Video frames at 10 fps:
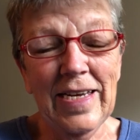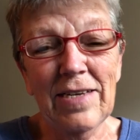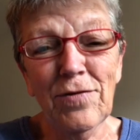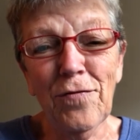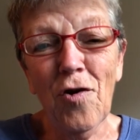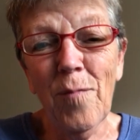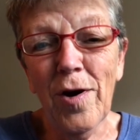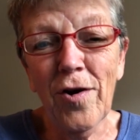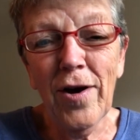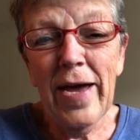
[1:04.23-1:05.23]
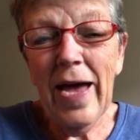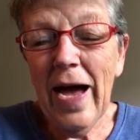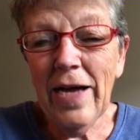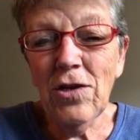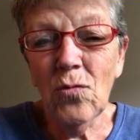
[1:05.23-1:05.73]
is from her
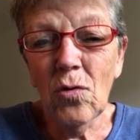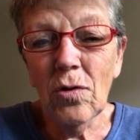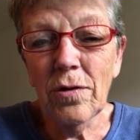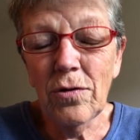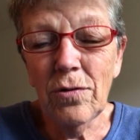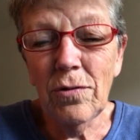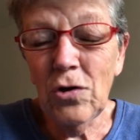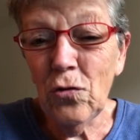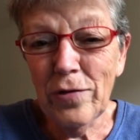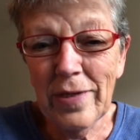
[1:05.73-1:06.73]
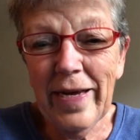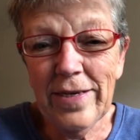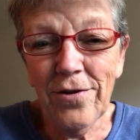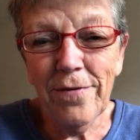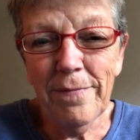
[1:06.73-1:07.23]
annual
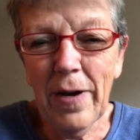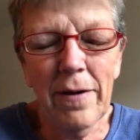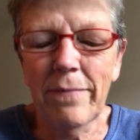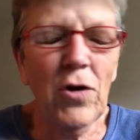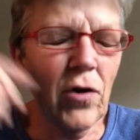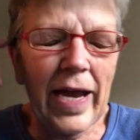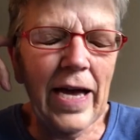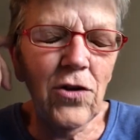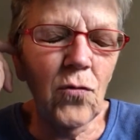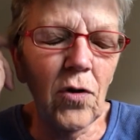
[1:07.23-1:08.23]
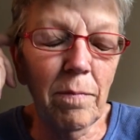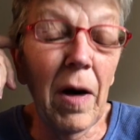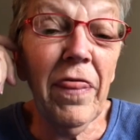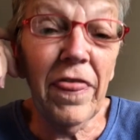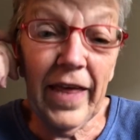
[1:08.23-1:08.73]
newsletter, uh, not annual,
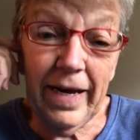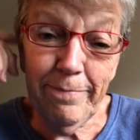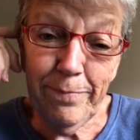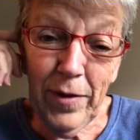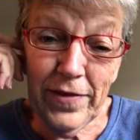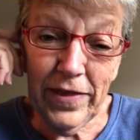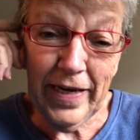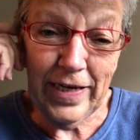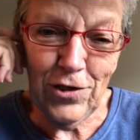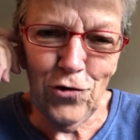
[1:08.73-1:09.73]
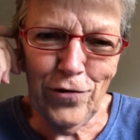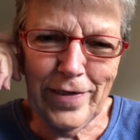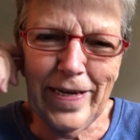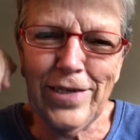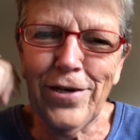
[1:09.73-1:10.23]
monthly, monthly
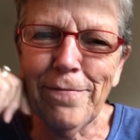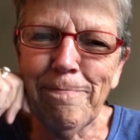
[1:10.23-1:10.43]
newsletter.